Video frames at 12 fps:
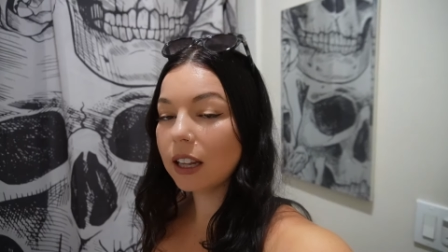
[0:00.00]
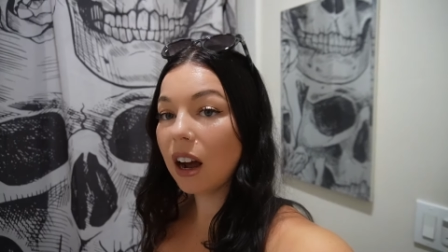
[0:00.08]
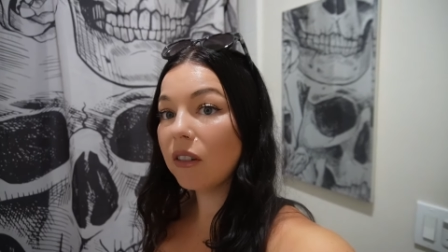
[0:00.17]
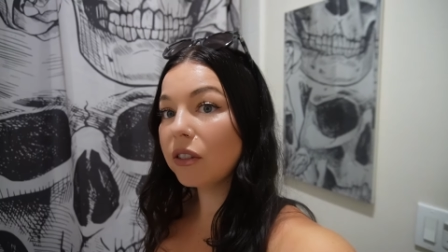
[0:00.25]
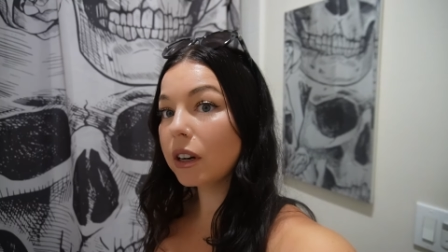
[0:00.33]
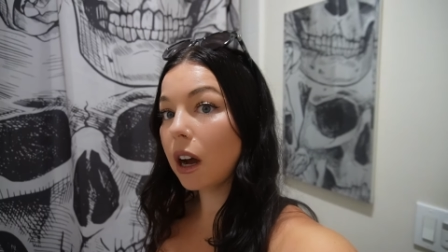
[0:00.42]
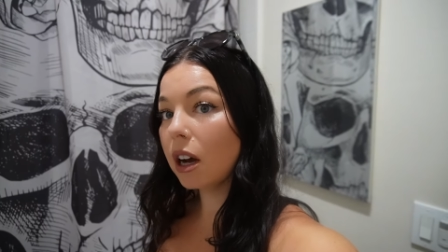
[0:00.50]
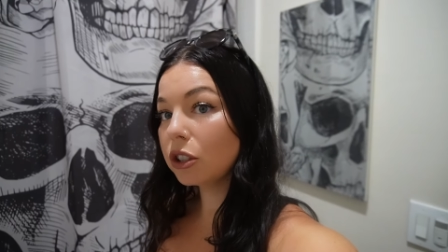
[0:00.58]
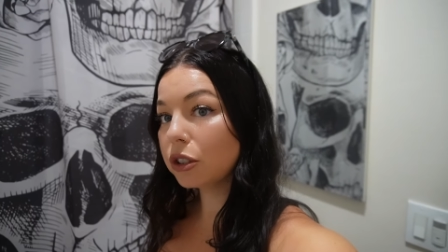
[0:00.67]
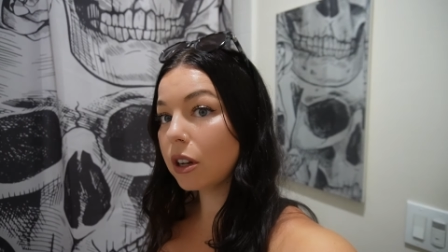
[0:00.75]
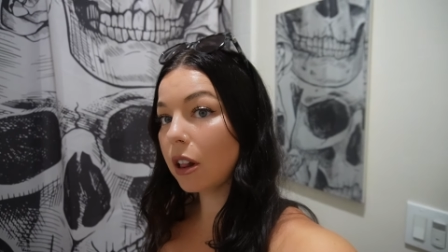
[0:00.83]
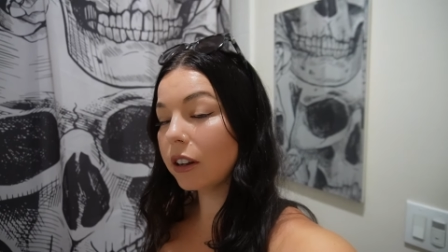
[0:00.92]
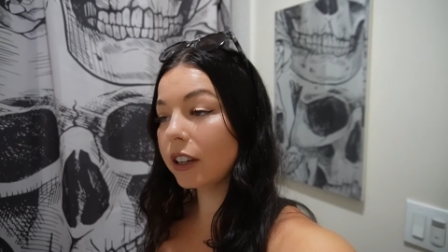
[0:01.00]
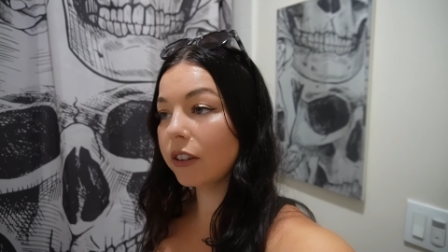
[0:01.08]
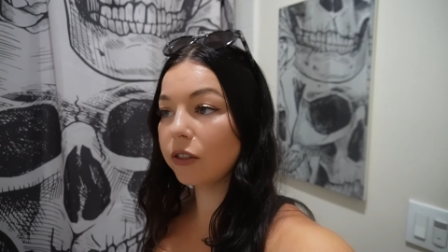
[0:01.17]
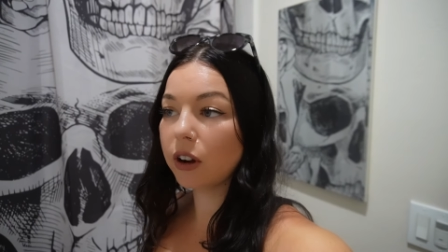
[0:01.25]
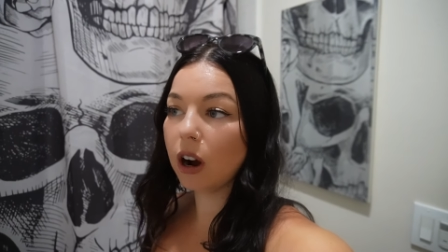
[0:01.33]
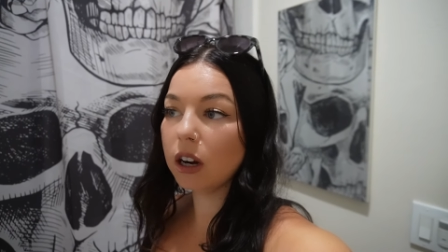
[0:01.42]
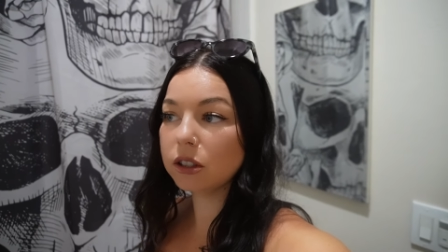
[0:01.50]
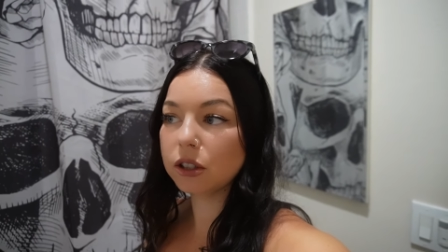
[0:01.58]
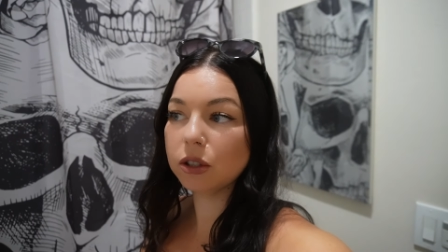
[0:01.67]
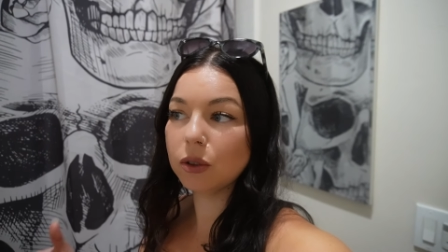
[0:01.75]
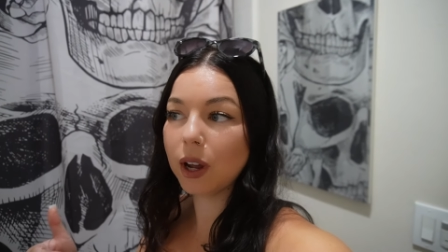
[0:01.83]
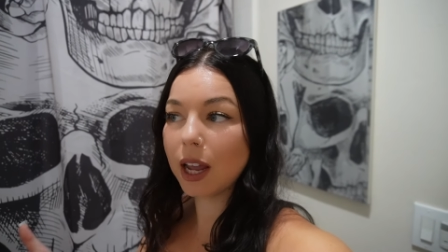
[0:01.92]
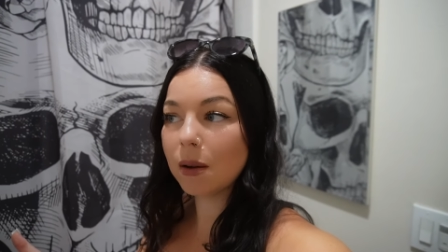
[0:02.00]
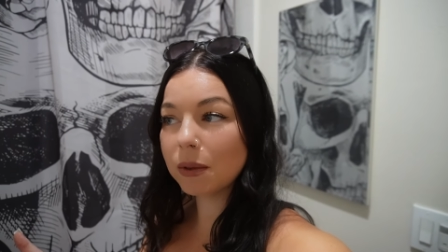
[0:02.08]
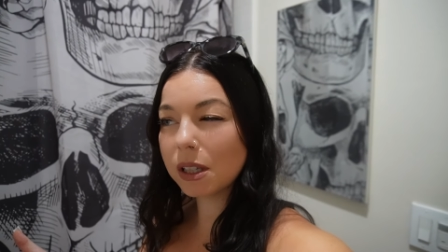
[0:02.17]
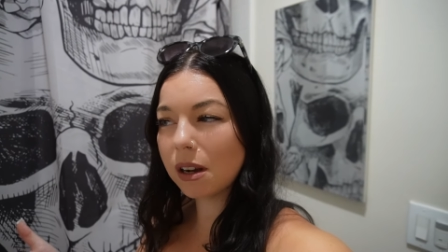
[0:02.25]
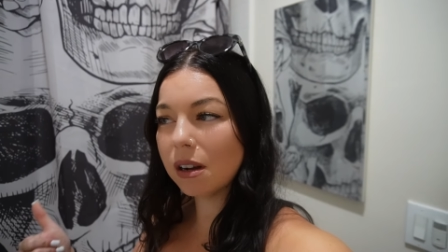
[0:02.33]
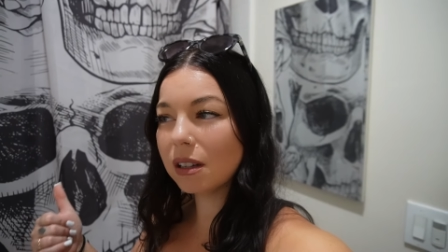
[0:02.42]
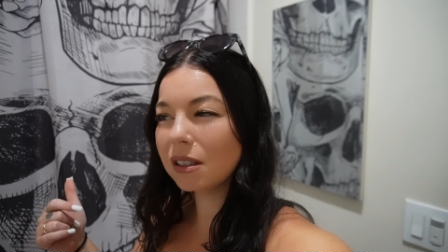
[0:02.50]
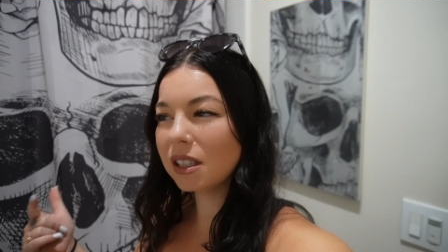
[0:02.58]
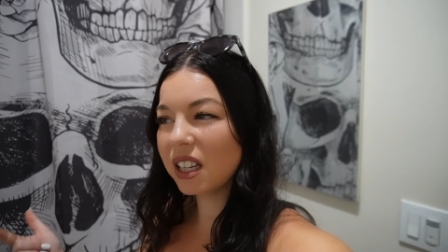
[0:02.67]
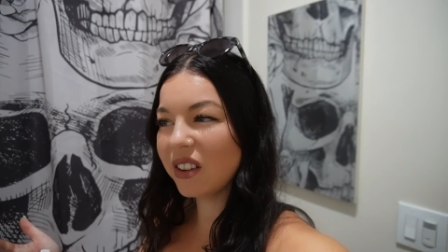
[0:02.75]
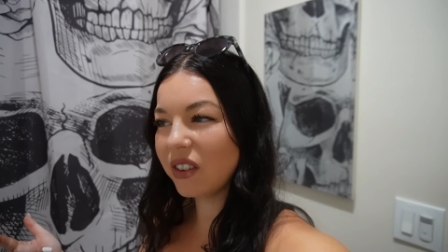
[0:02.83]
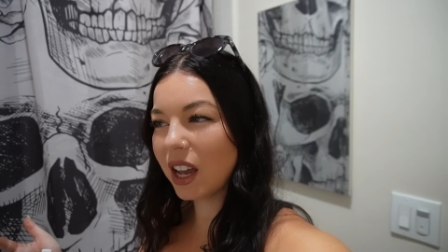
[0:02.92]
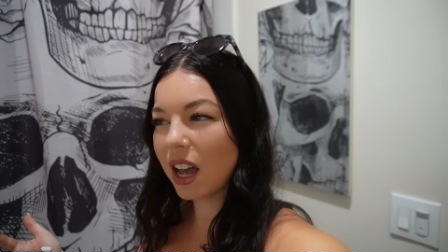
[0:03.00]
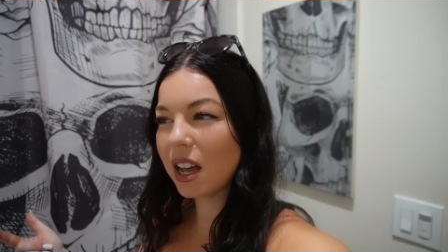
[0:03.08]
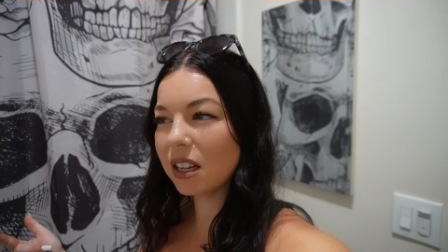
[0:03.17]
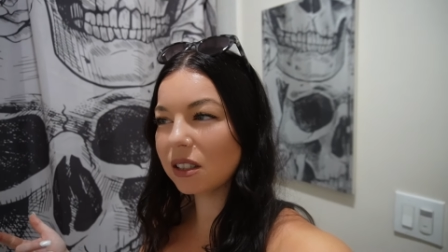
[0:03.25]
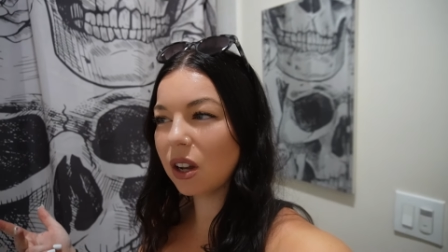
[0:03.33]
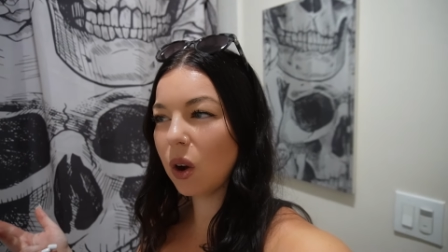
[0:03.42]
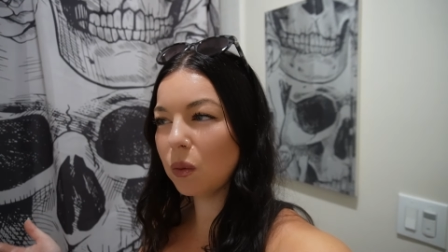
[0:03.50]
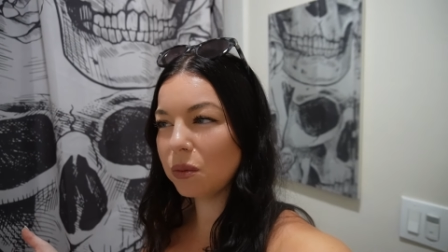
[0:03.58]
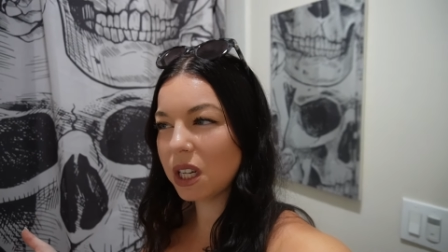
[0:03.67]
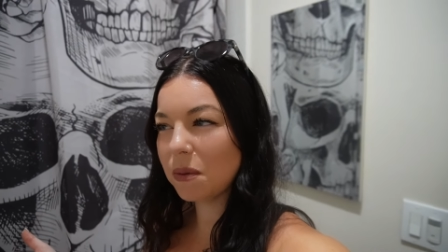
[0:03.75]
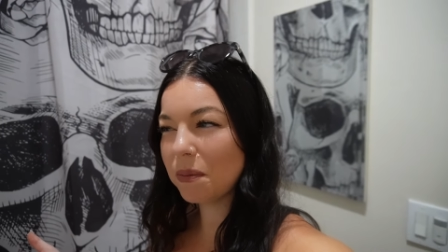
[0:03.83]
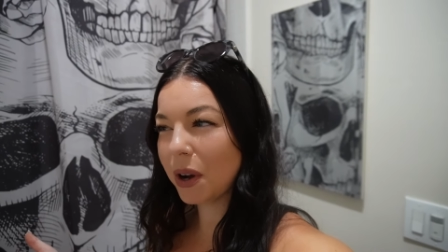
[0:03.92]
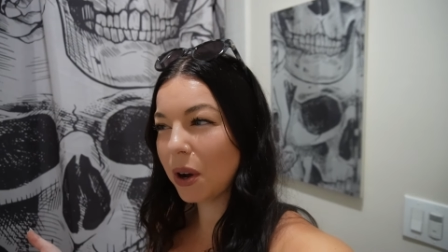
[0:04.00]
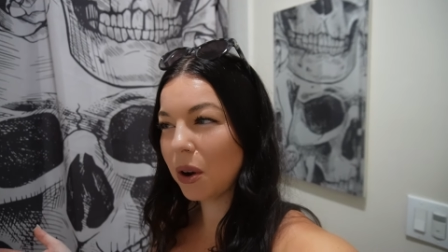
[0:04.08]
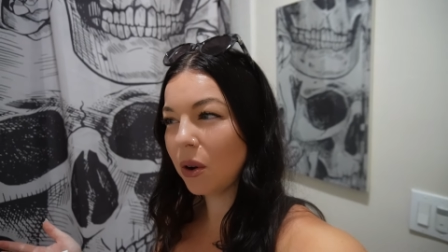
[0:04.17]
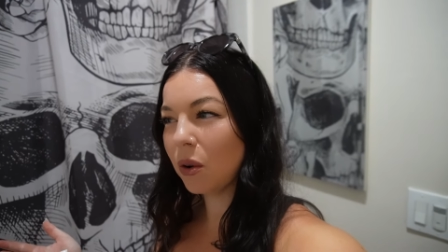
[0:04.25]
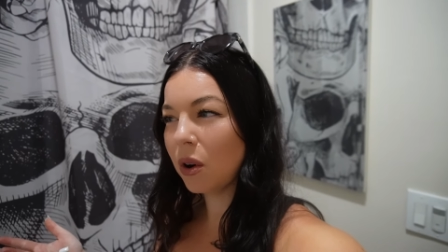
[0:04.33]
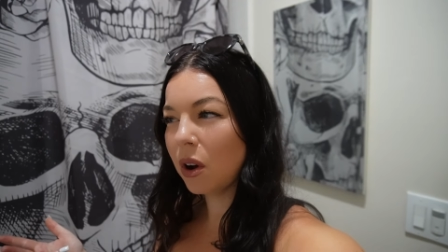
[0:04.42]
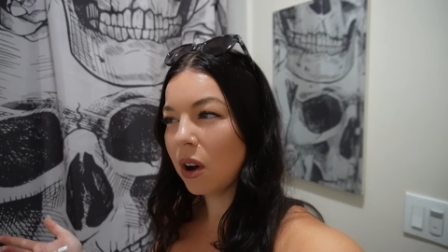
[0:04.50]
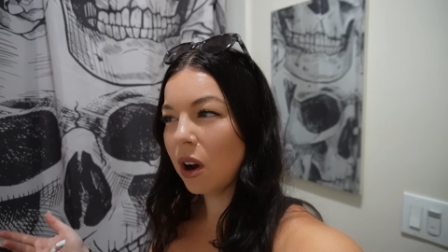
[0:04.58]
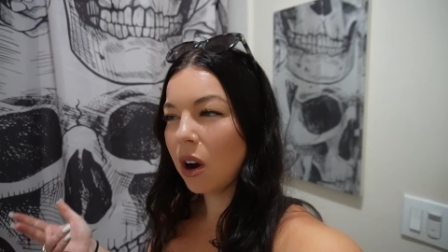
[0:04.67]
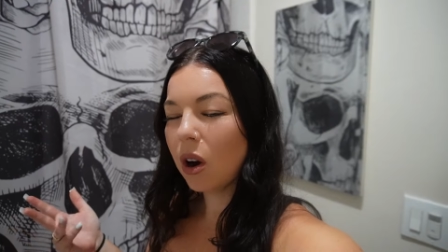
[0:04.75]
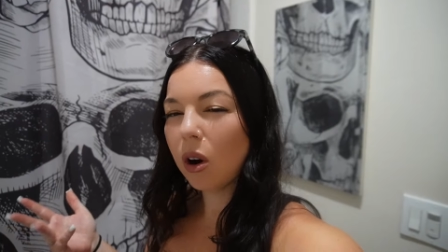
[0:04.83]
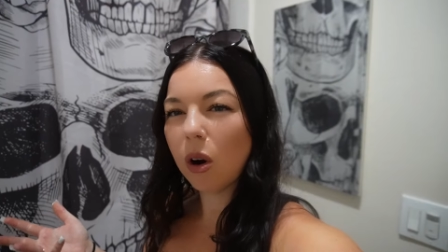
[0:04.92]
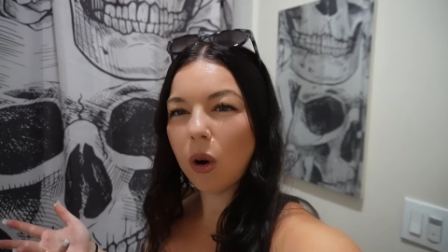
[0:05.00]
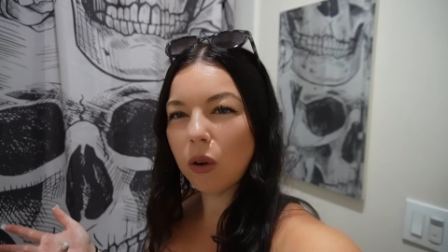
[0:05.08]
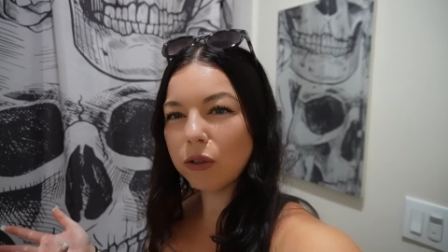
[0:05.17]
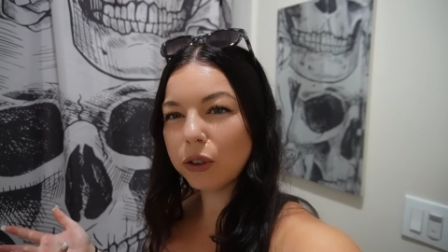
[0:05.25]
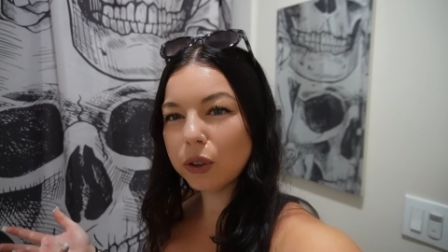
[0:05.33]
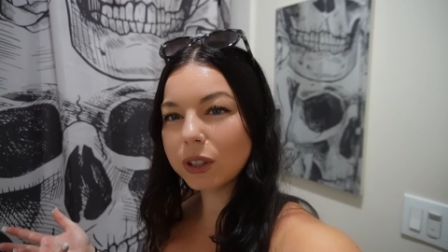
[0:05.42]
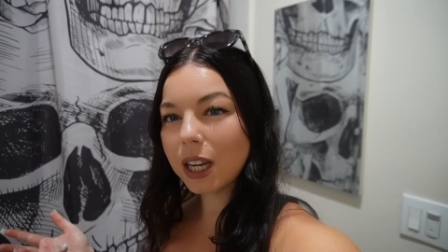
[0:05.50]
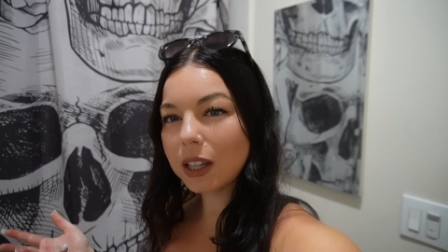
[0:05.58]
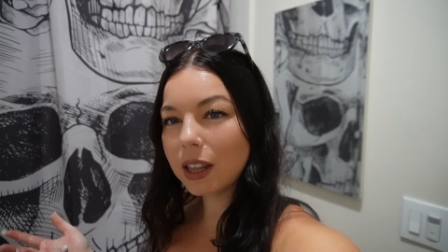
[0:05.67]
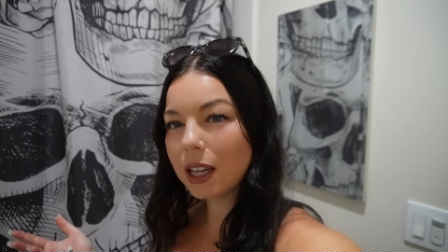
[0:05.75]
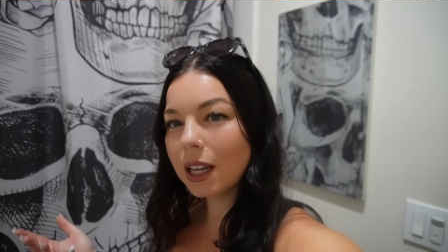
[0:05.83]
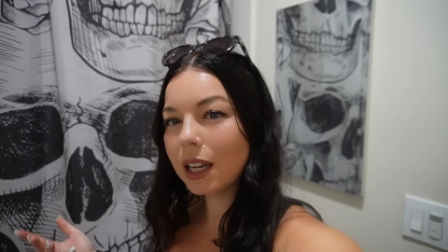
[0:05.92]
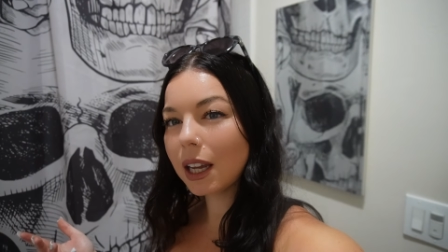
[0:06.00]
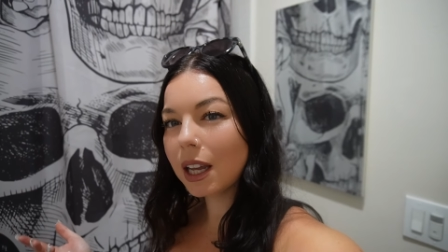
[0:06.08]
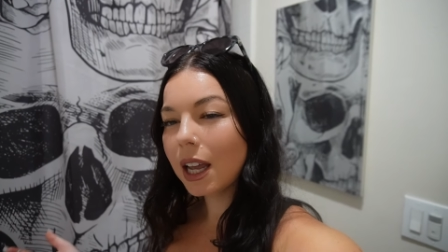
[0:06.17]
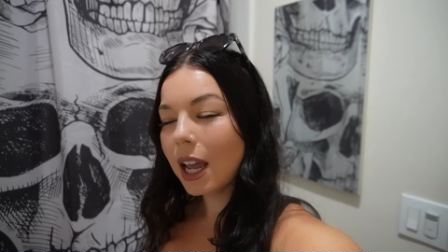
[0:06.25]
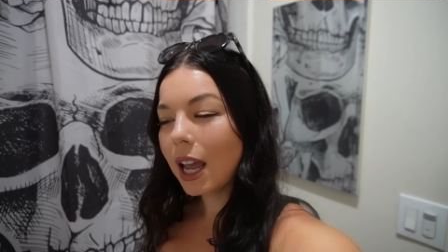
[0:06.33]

They offered a $100 gift card to Amazon, CVS, Home Depot, or Whole Foods, I think.